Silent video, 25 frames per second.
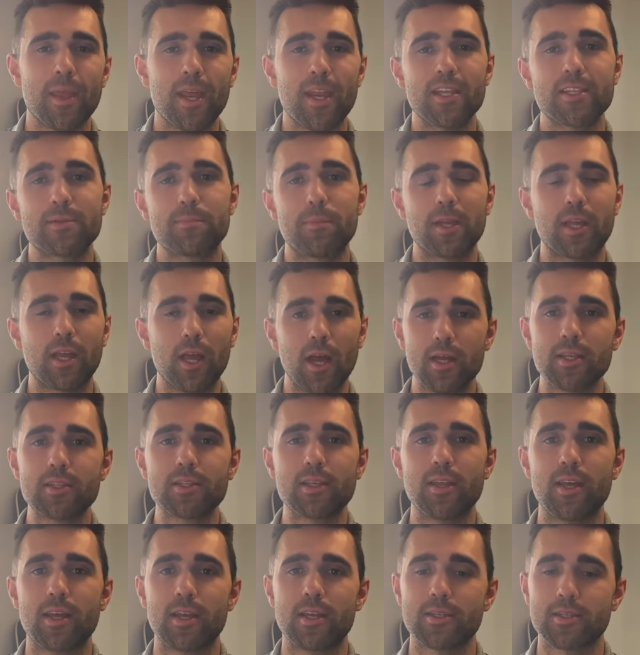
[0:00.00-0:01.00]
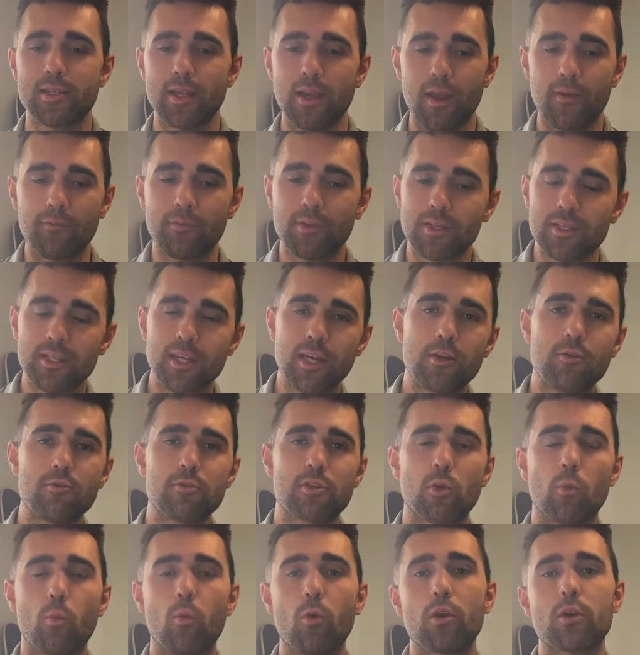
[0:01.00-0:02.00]
and it's because of this, and I've
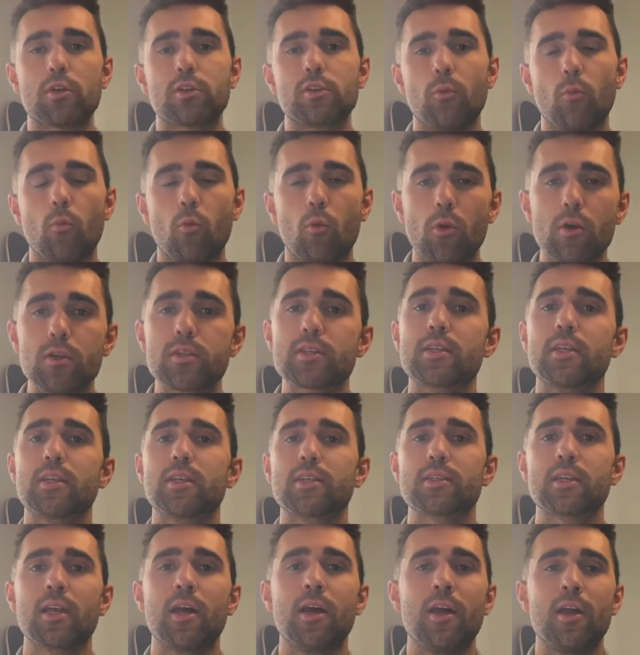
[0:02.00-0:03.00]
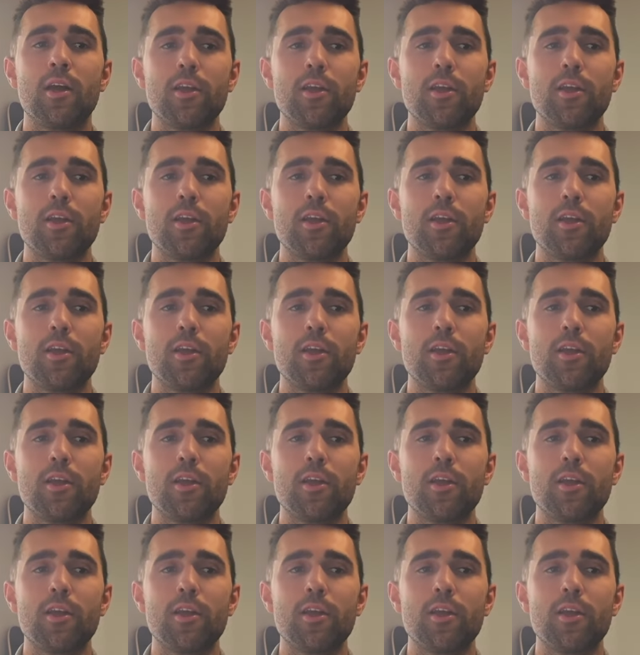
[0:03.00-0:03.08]
continued to work towards this.